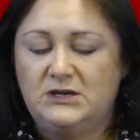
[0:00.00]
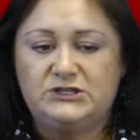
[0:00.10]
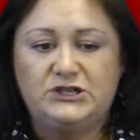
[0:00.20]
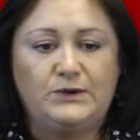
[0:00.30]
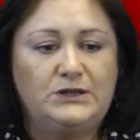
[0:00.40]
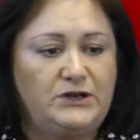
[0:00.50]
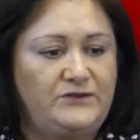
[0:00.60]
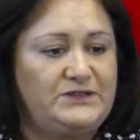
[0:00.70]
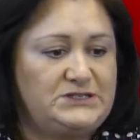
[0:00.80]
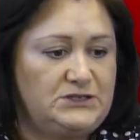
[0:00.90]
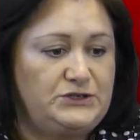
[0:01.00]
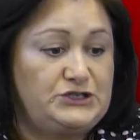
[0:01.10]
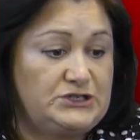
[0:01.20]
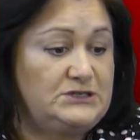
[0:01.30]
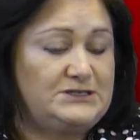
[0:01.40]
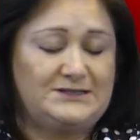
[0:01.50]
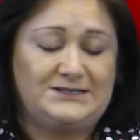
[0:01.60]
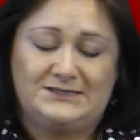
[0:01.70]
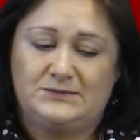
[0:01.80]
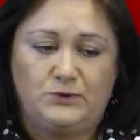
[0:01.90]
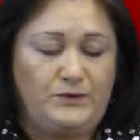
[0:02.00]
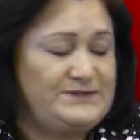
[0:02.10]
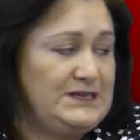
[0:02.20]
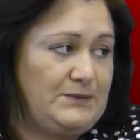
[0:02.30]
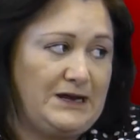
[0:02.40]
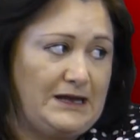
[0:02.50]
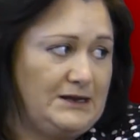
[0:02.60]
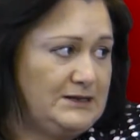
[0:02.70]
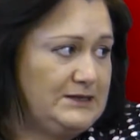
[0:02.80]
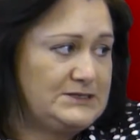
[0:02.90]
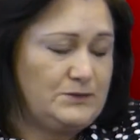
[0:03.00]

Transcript: So a lot of the solutions, and this is what we've said about analytics,